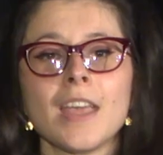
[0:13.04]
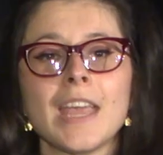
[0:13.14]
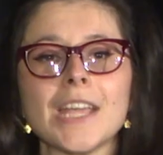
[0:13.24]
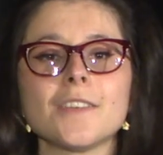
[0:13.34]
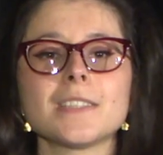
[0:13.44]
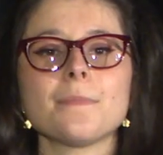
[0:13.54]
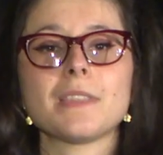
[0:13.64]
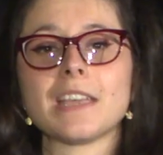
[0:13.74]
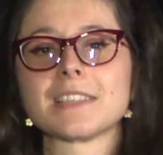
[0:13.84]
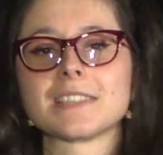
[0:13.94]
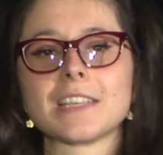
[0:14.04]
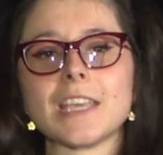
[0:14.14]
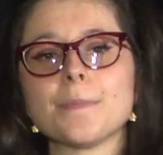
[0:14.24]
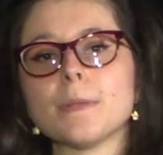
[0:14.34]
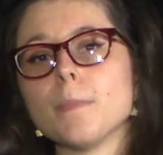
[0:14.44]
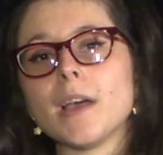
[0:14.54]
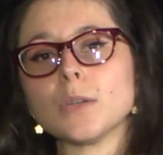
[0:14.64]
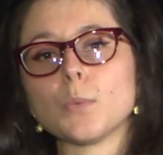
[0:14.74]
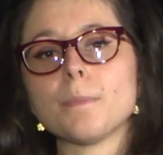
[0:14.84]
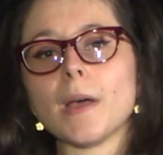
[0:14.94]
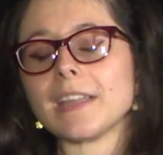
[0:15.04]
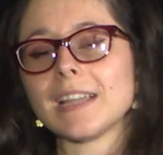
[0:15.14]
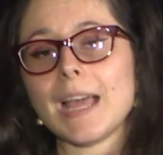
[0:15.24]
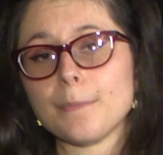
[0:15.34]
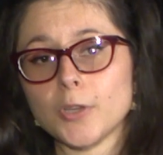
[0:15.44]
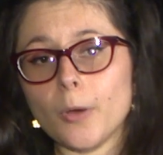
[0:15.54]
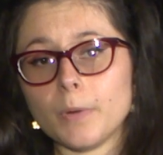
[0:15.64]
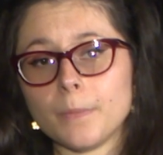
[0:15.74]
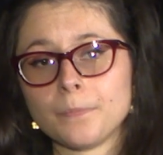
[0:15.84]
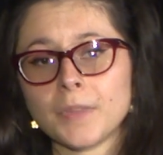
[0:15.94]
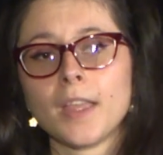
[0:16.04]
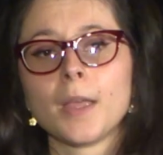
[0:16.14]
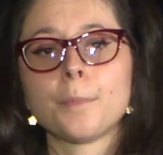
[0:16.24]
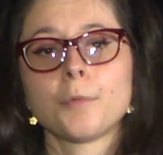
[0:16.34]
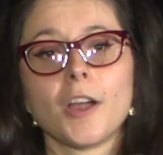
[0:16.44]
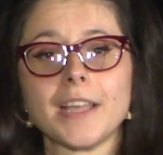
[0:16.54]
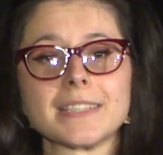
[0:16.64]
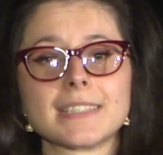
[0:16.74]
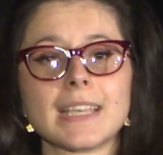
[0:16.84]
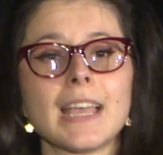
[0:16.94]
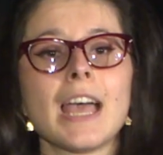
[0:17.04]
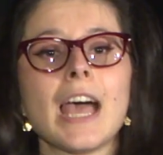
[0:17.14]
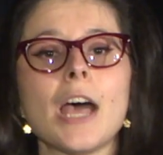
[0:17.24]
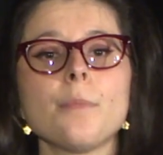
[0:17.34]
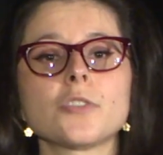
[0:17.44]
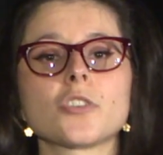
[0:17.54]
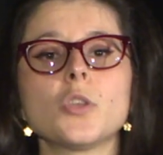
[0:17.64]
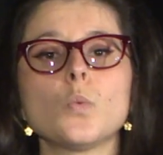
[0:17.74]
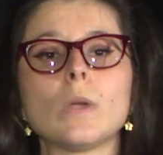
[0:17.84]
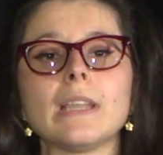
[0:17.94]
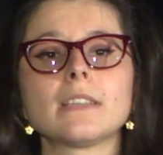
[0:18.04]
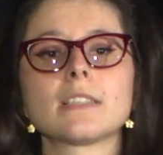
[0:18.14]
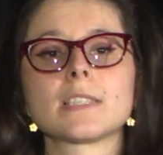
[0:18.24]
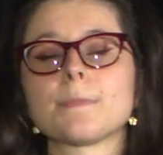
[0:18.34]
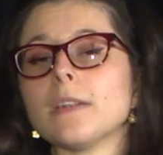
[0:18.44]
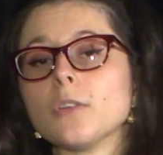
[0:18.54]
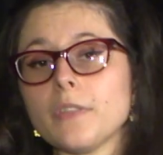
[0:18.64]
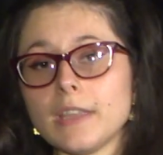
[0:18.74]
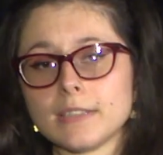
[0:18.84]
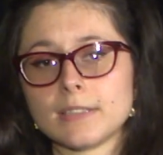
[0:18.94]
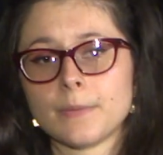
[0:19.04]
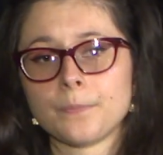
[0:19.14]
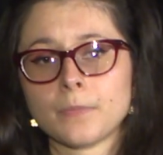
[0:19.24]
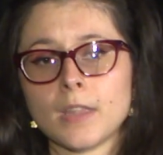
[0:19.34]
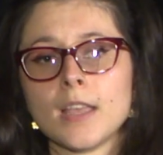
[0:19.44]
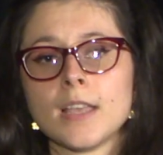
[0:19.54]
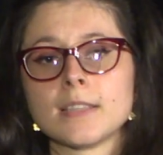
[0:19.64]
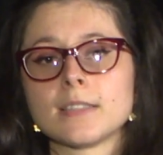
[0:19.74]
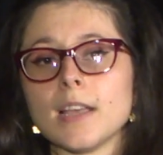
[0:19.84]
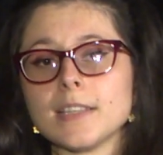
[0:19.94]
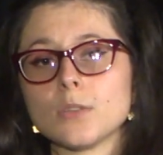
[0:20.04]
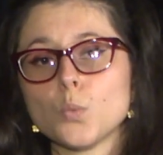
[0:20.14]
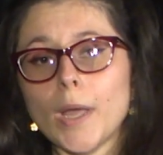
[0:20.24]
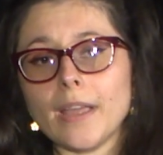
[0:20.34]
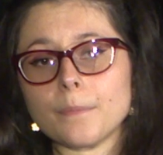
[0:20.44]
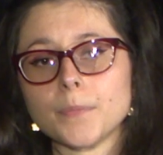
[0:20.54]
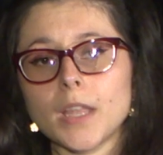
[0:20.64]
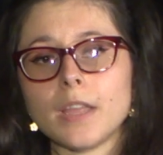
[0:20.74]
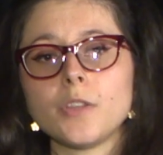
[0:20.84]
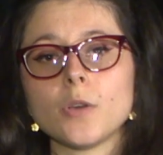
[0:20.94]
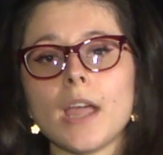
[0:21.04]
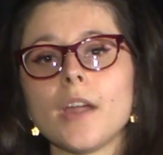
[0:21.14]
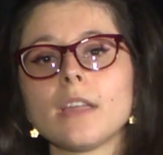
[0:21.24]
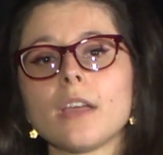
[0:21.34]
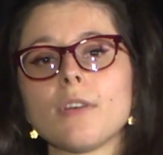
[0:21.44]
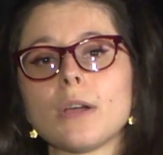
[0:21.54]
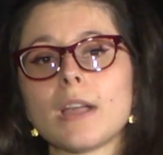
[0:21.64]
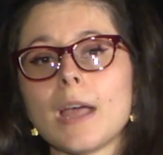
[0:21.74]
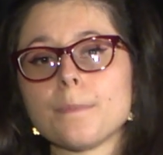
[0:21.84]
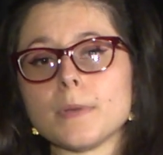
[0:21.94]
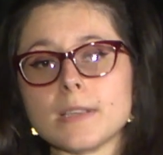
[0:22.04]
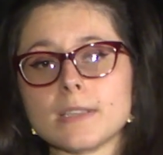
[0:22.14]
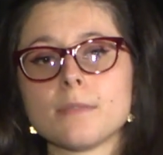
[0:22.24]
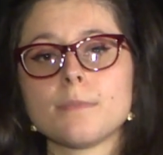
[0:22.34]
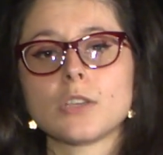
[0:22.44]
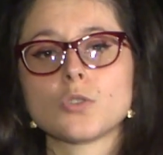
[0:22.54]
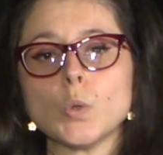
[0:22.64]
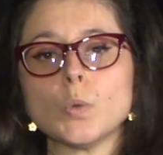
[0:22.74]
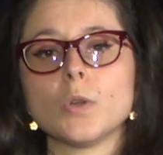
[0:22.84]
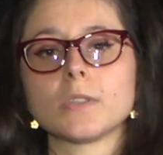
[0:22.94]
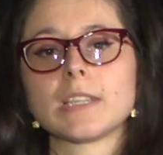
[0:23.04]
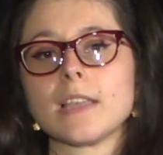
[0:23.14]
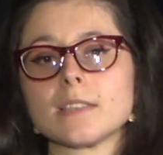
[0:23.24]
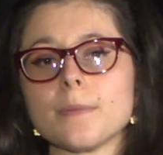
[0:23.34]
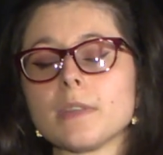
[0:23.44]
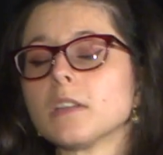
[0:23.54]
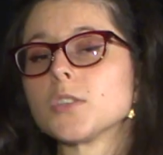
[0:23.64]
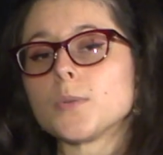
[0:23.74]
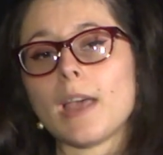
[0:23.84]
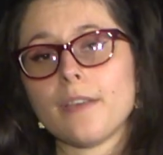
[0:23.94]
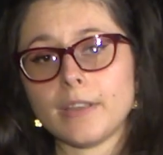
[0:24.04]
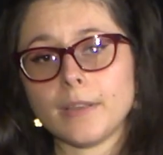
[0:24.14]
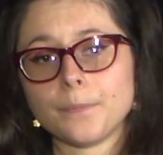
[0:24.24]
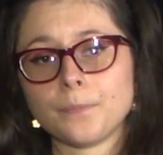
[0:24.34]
Here are some things to keep in mind when buying a laptop. Price. How much are you willing to spend on this? Size and weight. If you're carrying it around campus, make sure not to get something too heavy.